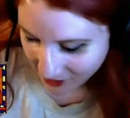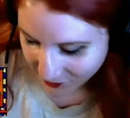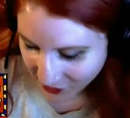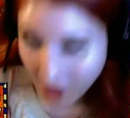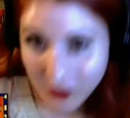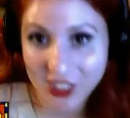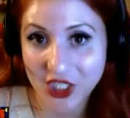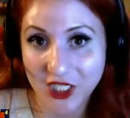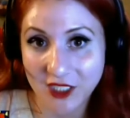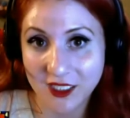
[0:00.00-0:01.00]
Oak and
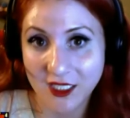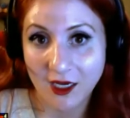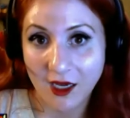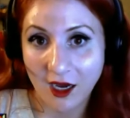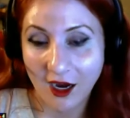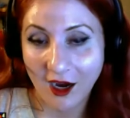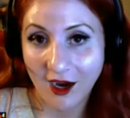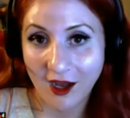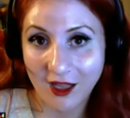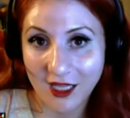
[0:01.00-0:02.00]
Shield.
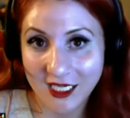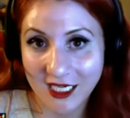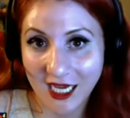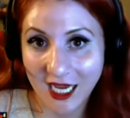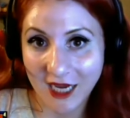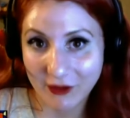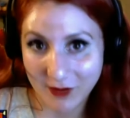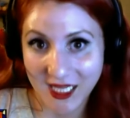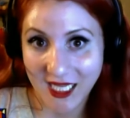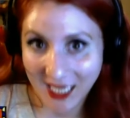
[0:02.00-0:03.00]
Like, everybody
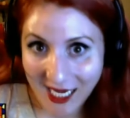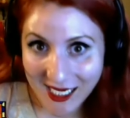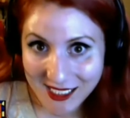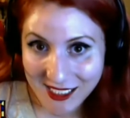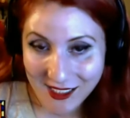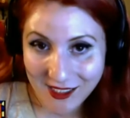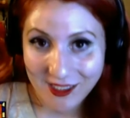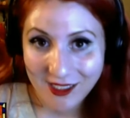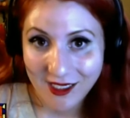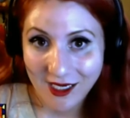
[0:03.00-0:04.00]
that has it,
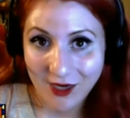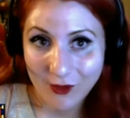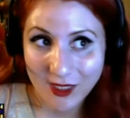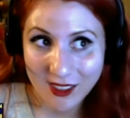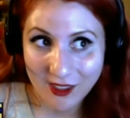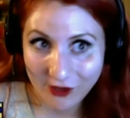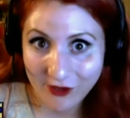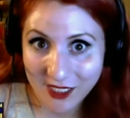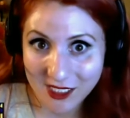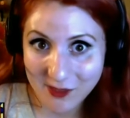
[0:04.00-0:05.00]
when they're
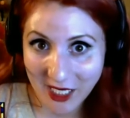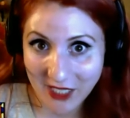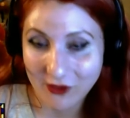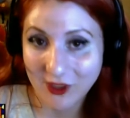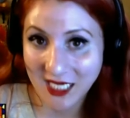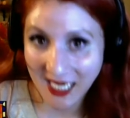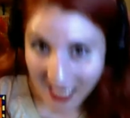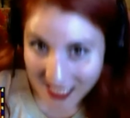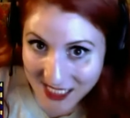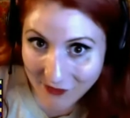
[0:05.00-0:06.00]
going into battle,
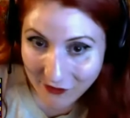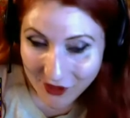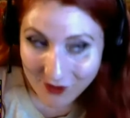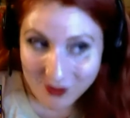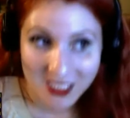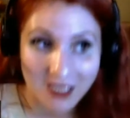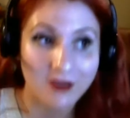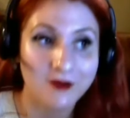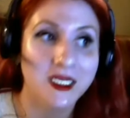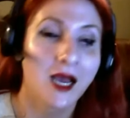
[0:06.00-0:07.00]
casts it for
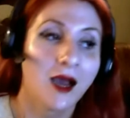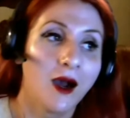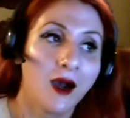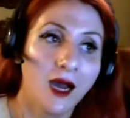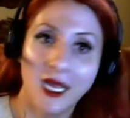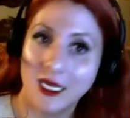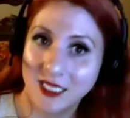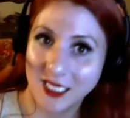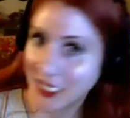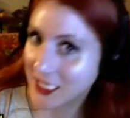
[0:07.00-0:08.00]
themselves, and they
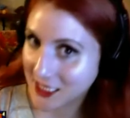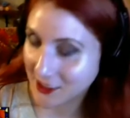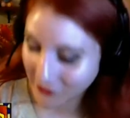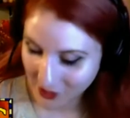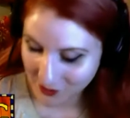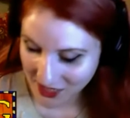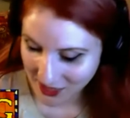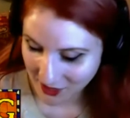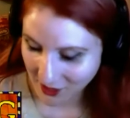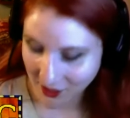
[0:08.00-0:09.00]
cast it for them,
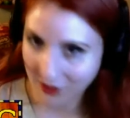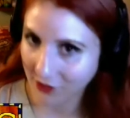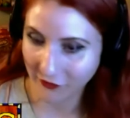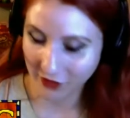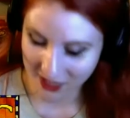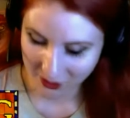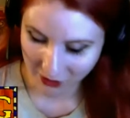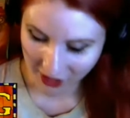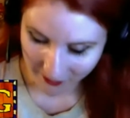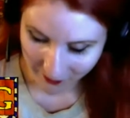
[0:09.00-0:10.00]
their friends as
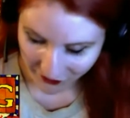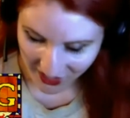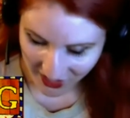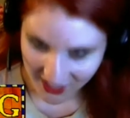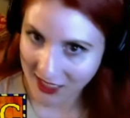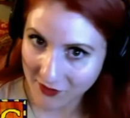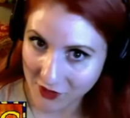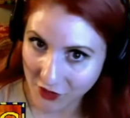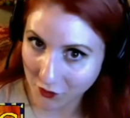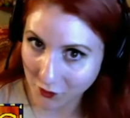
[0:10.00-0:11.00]
well. It gives
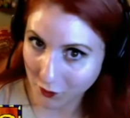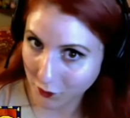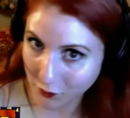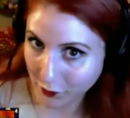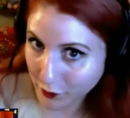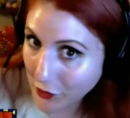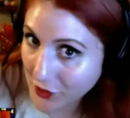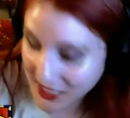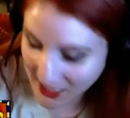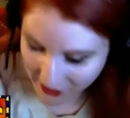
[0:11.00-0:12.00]
you
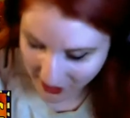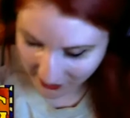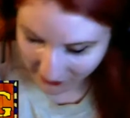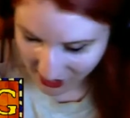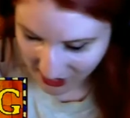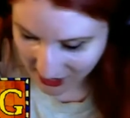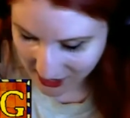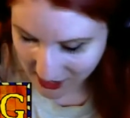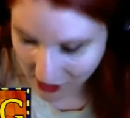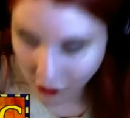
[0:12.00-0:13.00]
bonus health levels. It's
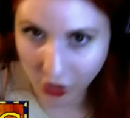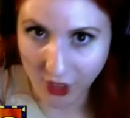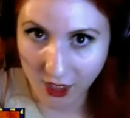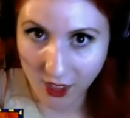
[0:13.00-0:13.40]
so good.